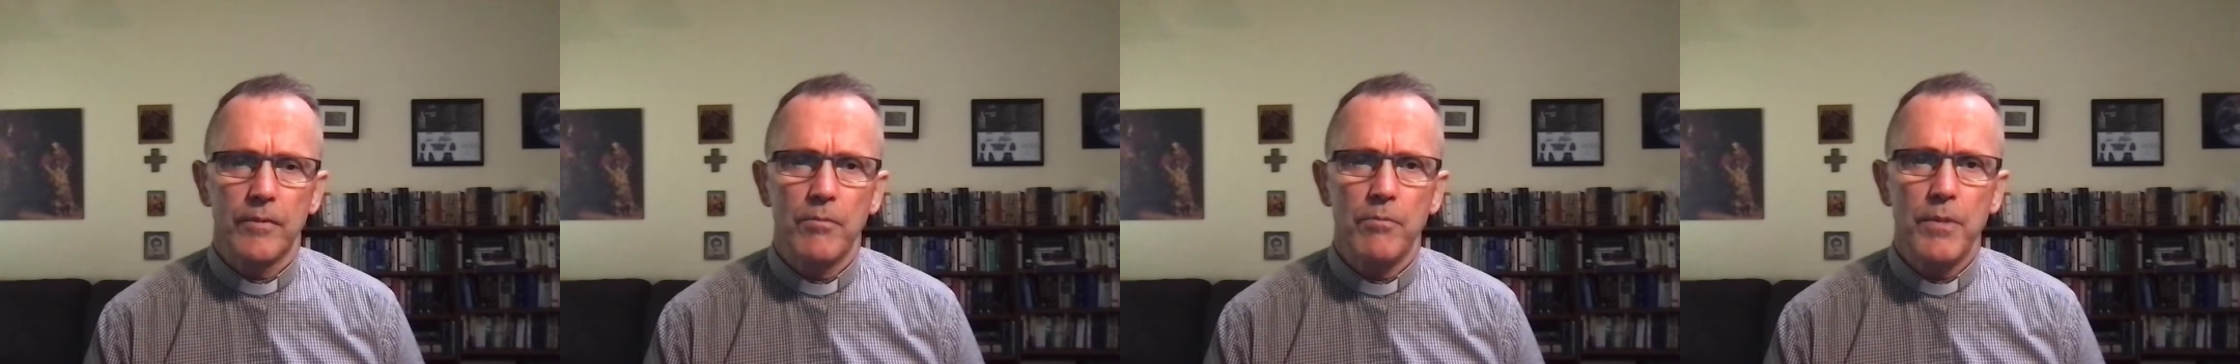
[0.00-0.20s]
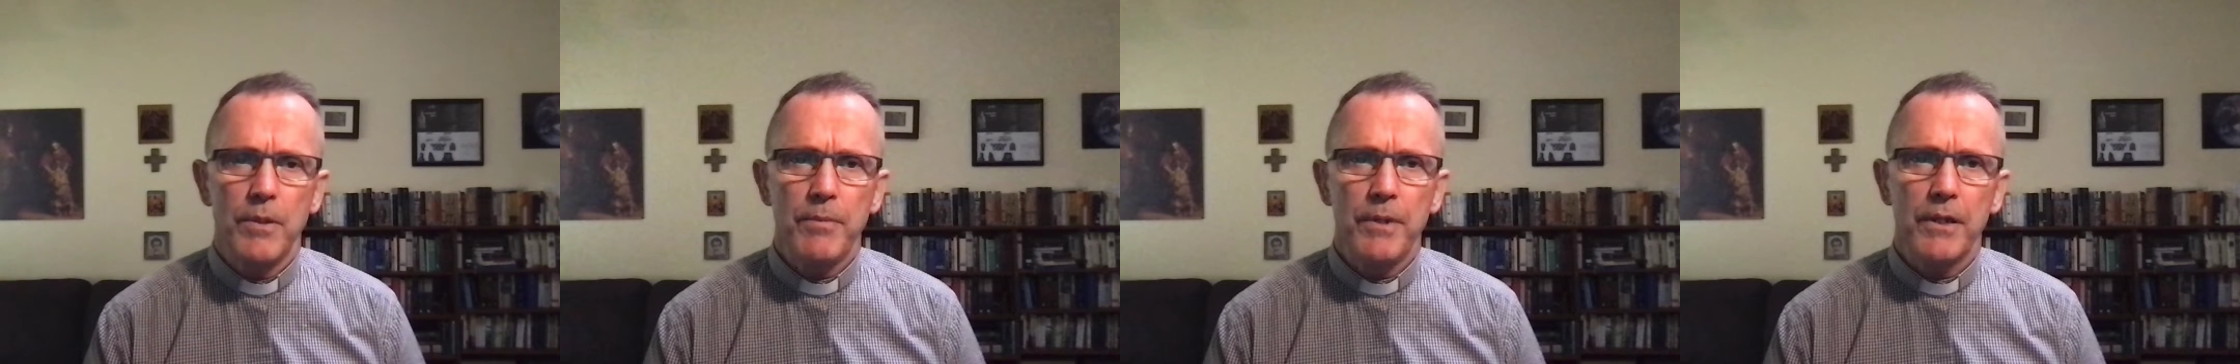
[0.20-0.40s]

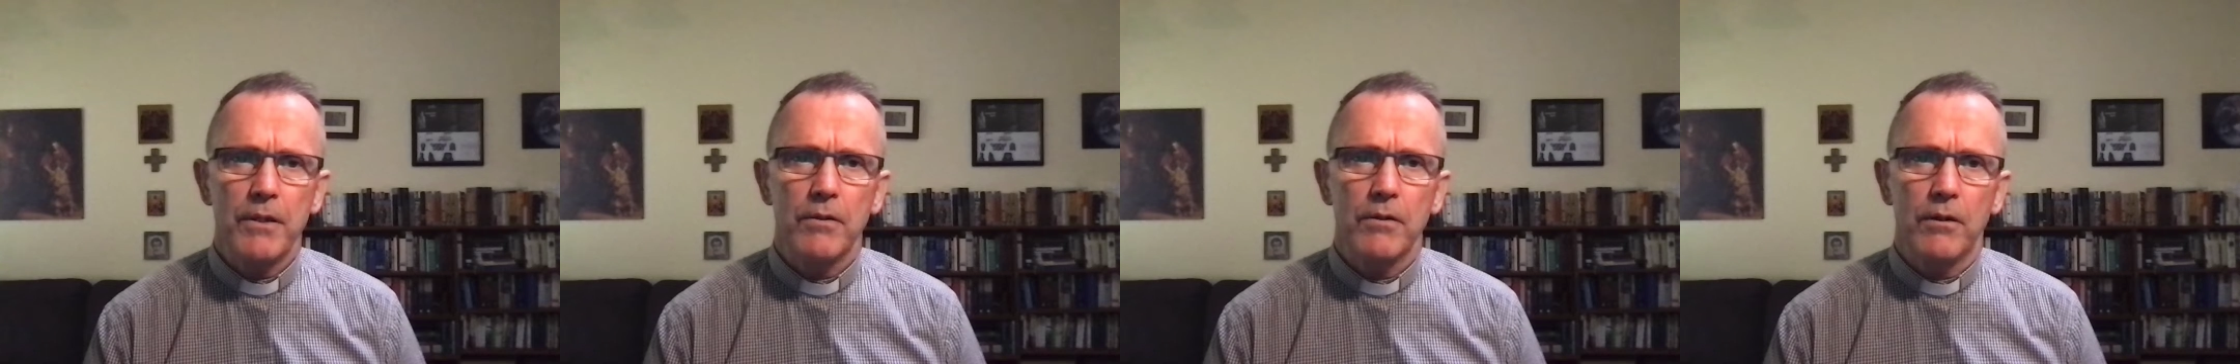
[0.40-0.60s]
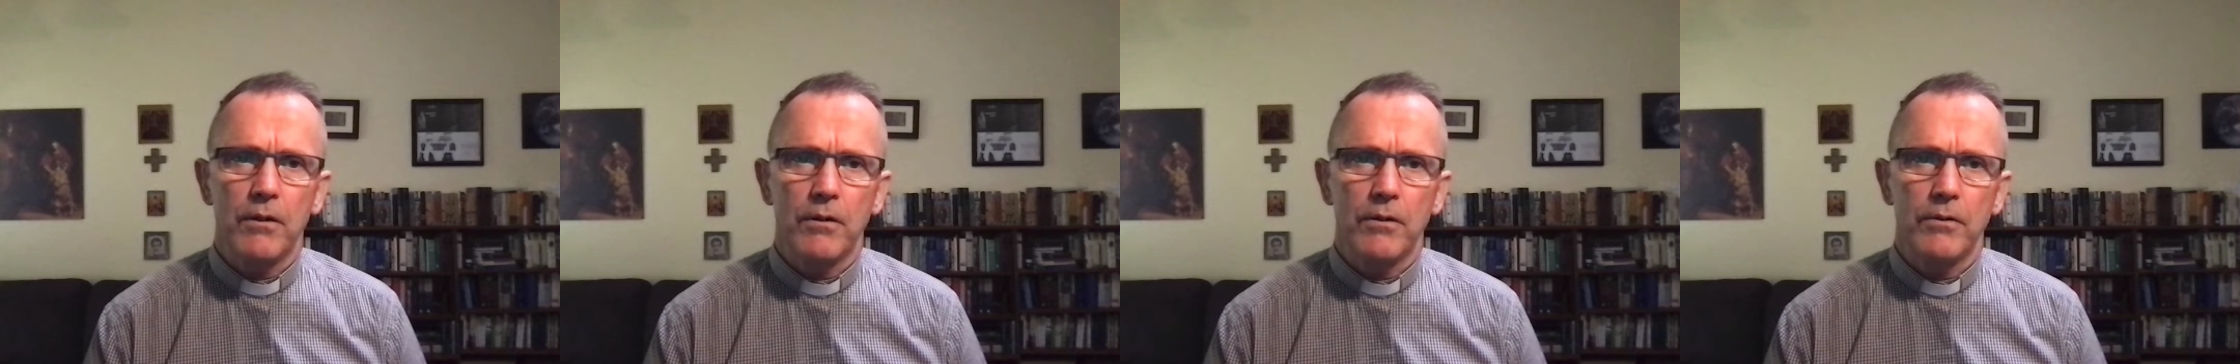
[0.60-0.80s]
mimic
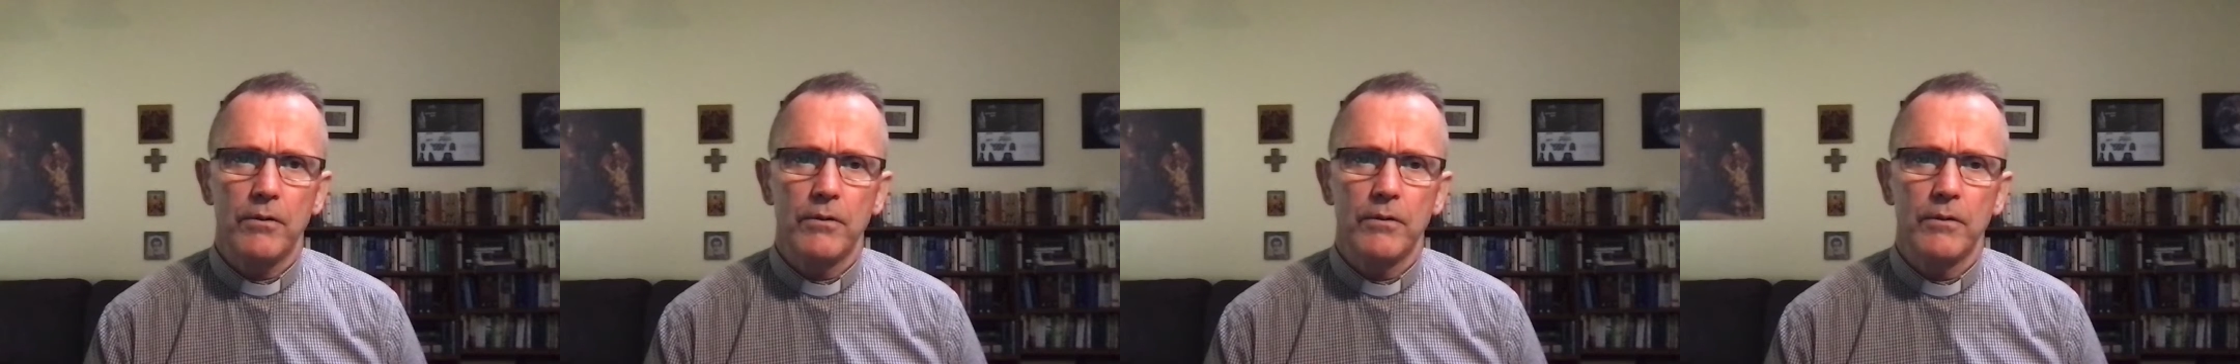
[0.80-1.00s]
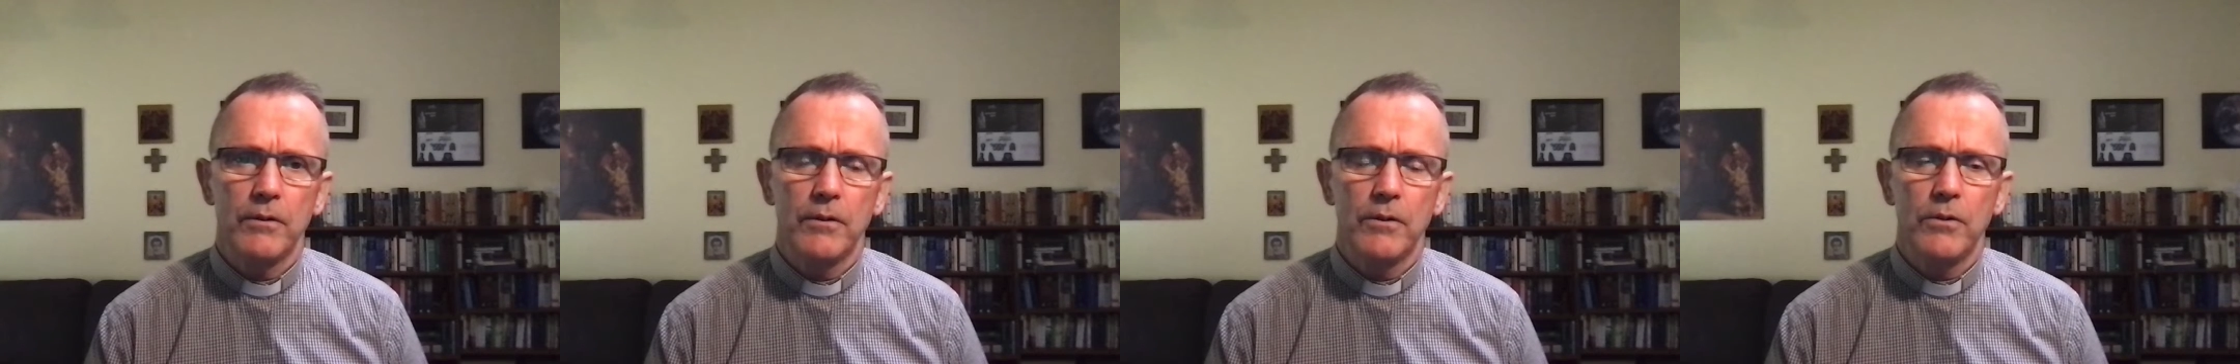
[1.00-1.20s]
God,
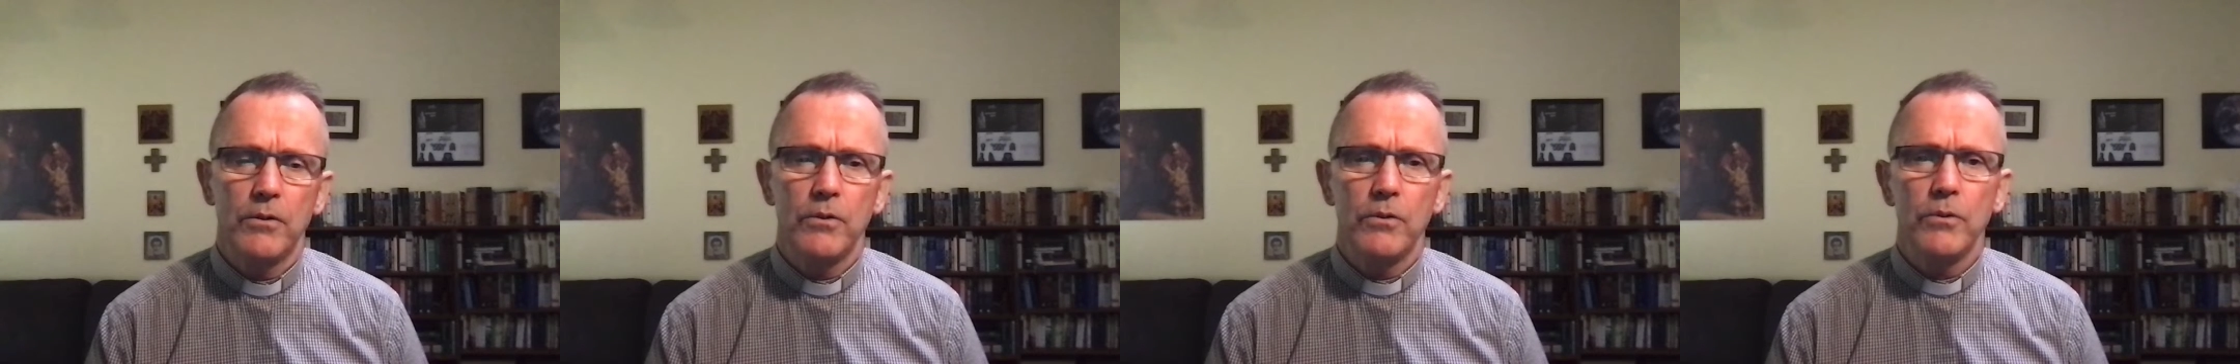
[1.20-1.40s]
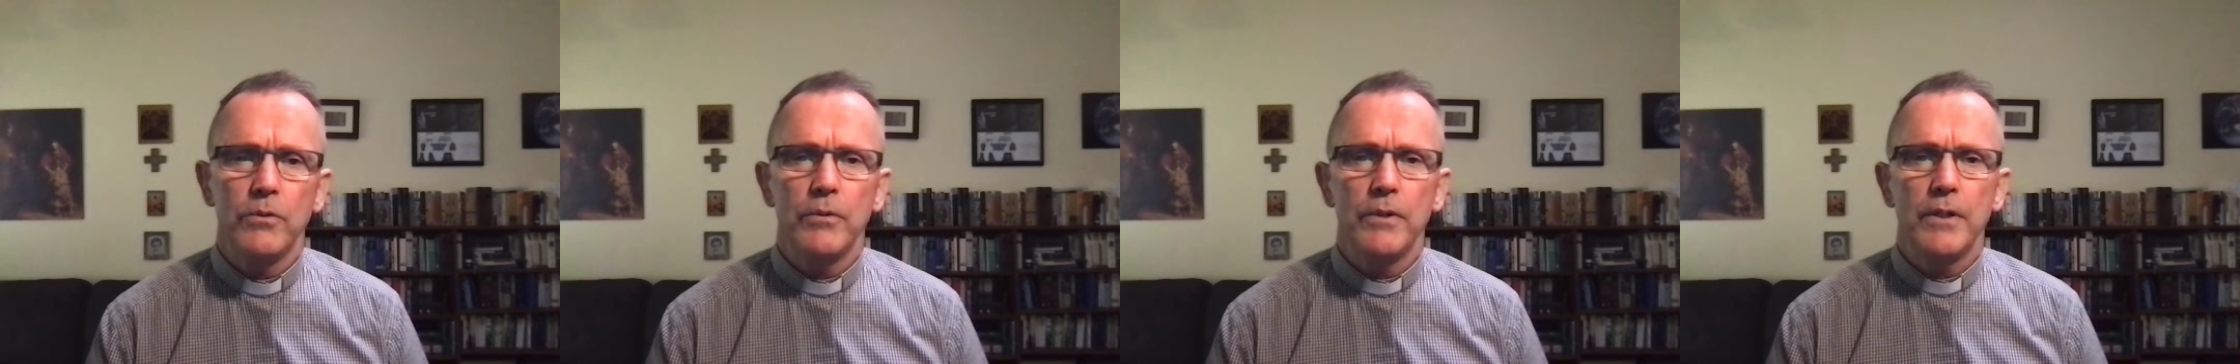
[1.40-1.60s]

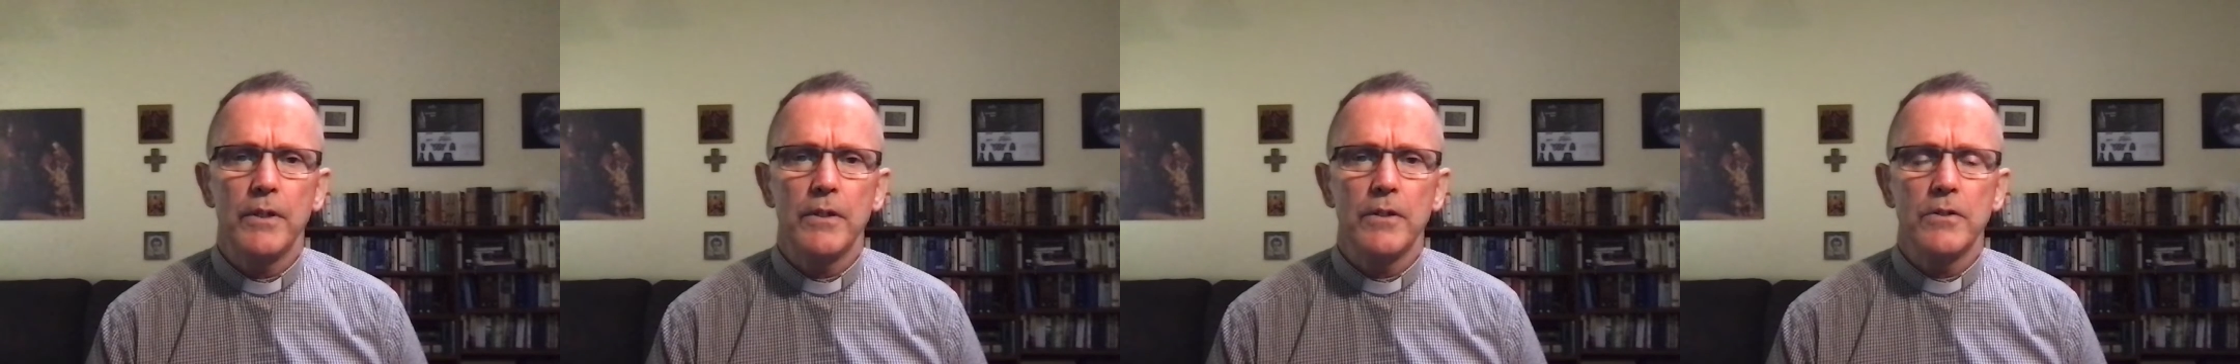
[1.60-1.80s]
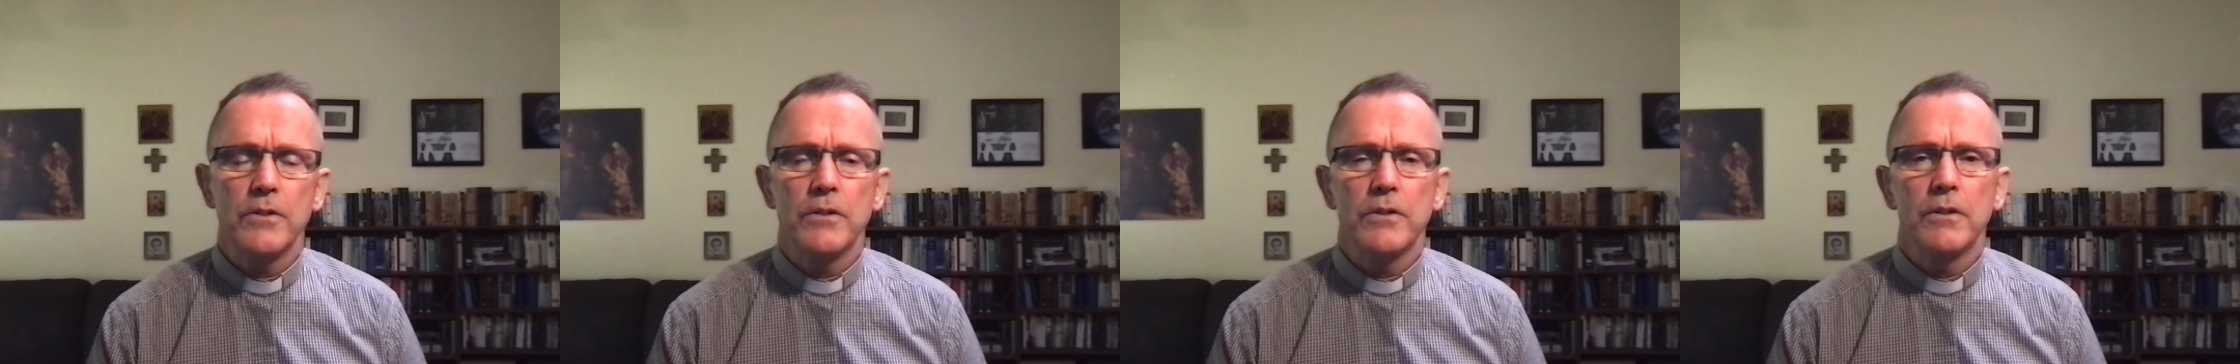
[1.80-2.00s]
who
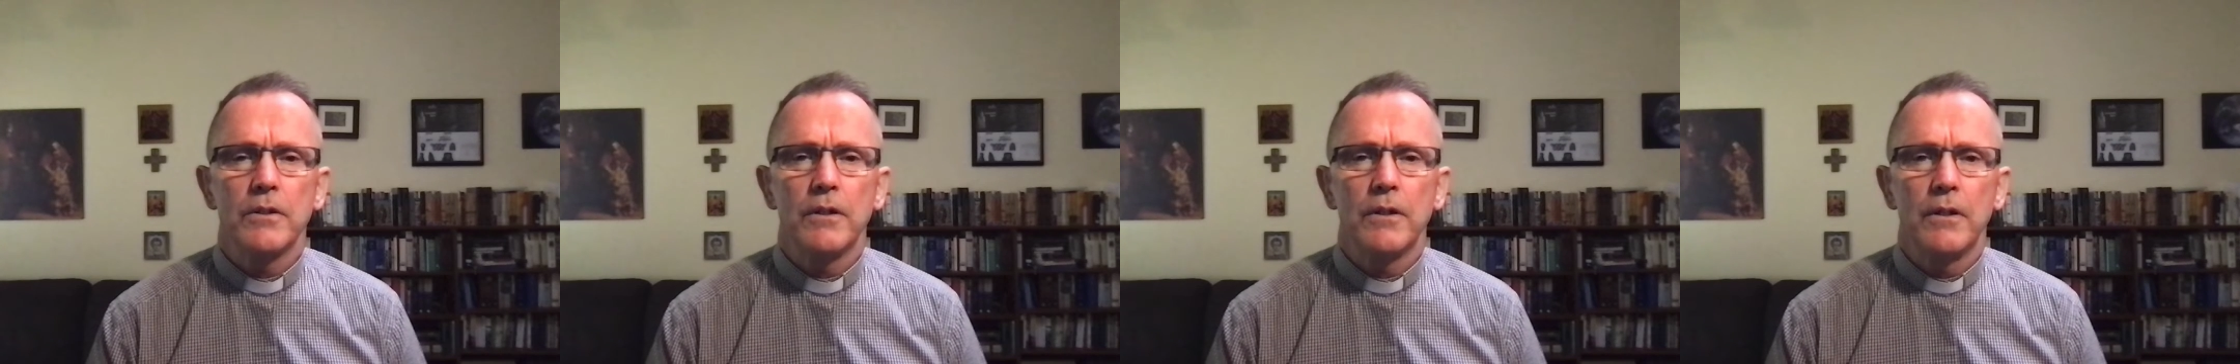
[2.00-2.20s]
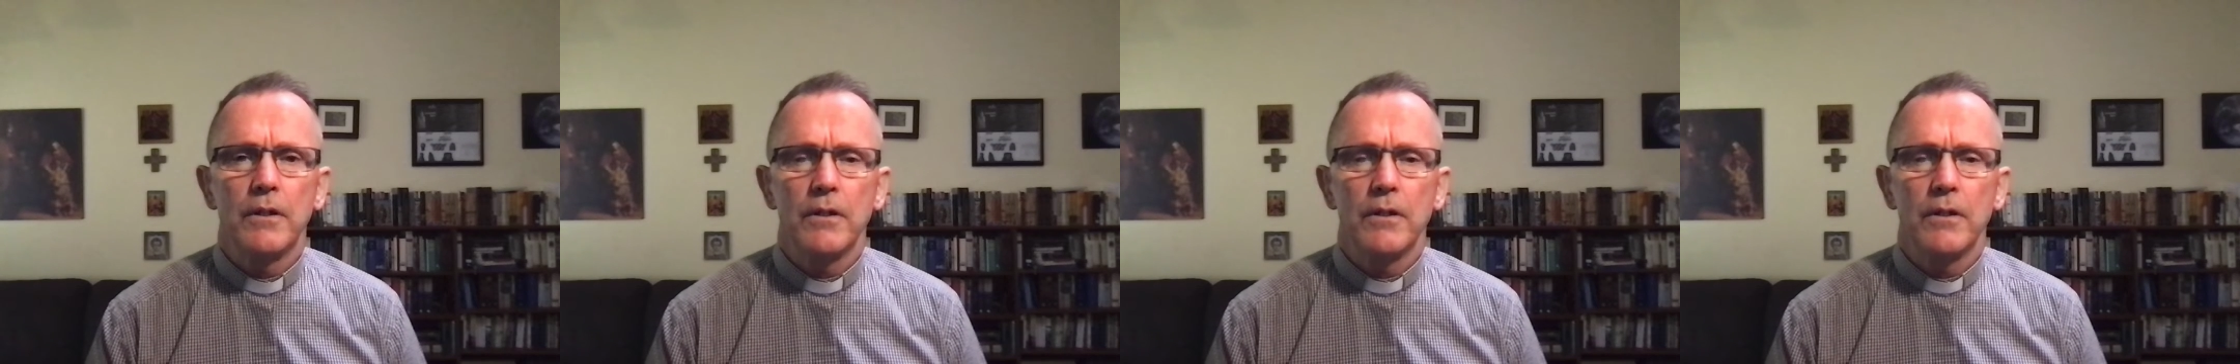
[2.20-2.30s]
is